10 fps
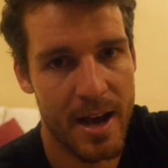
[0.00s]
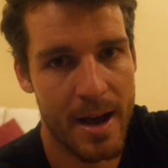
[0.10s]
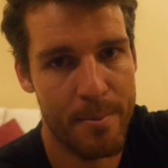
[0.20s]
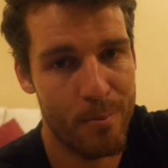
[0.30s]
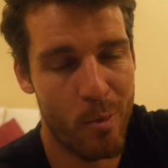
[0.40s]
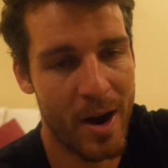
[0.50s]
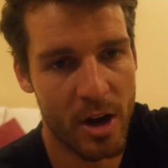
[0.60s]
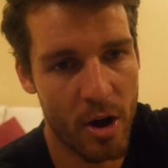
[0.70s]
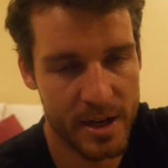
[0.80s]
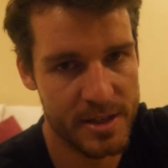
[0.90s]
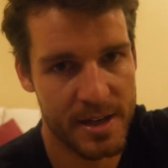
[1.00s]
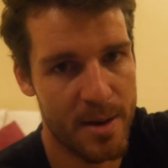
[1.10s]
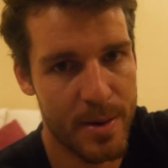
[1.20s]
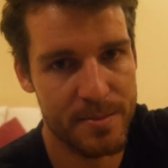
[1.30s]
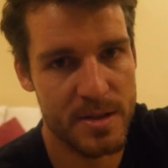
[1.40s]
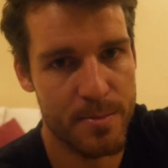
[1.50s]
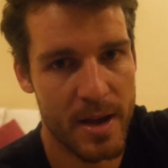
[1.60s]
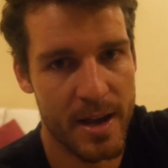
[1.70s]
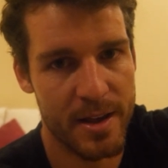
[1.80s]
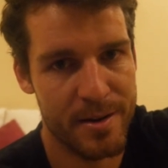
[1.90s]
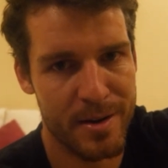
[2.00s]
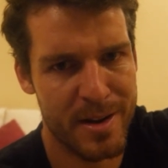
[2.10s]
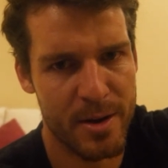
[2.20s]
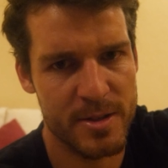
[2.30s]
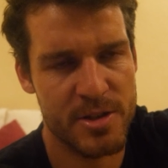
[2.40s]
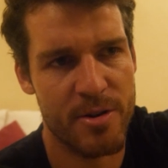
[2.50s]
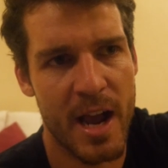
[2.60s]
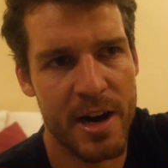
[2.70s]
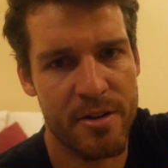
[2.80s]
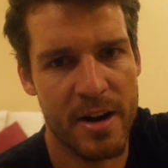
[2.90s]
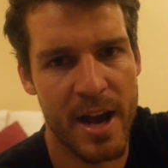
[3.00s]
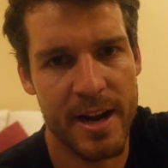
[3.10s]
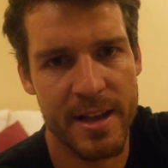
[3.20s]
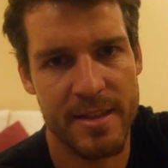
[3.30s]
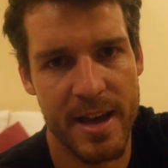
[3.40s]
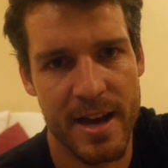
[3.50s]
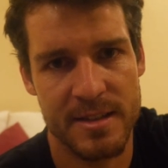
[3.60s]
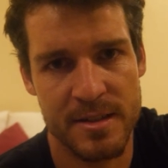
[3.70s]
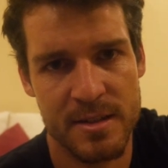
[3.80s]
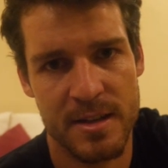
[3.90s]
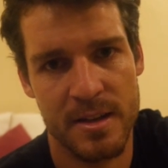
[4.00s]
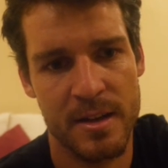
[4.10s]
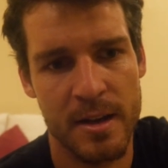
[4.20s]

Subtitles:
One guy actually came up to me and it was 380,000.